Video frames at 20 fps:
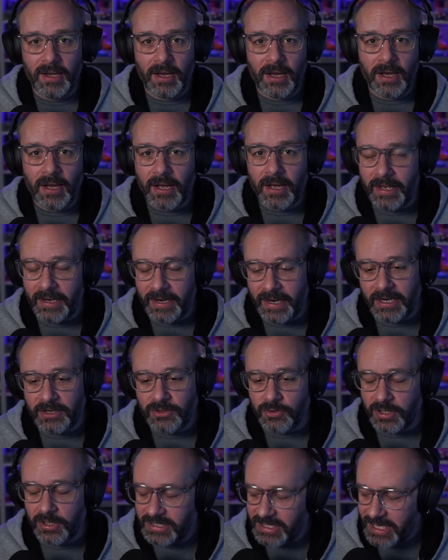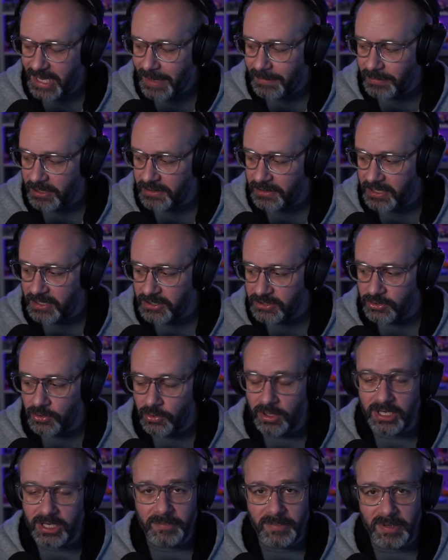uh, an Android tablet that is
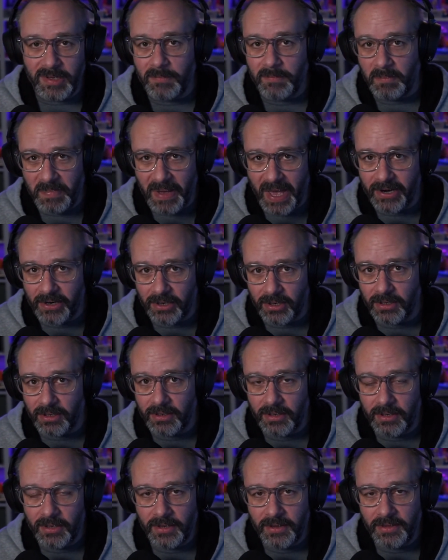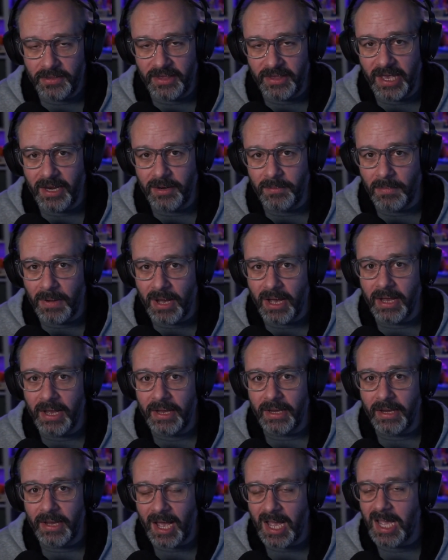going to be better than
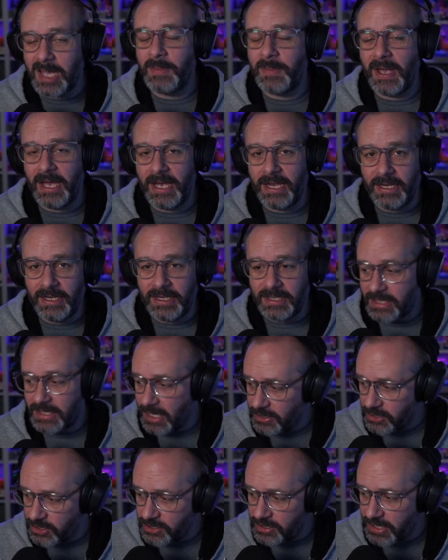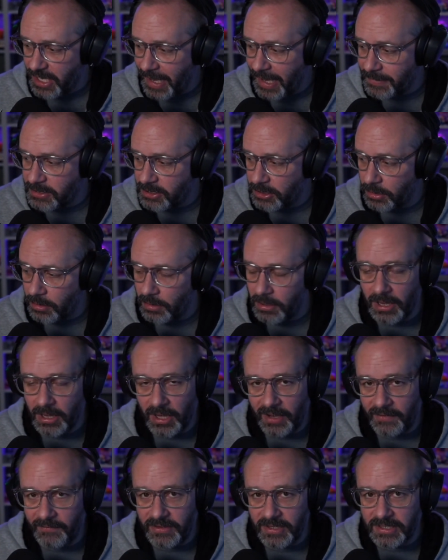my iPad is. I just absolutely
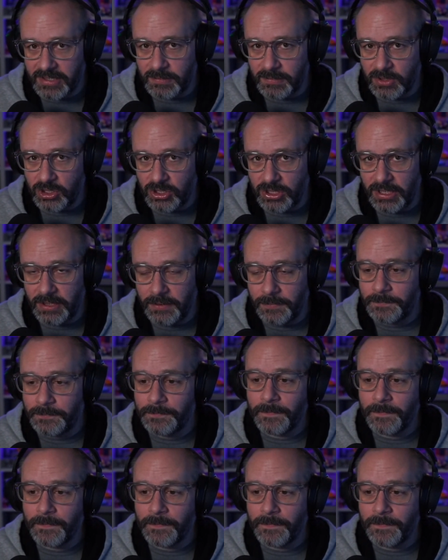love this machine.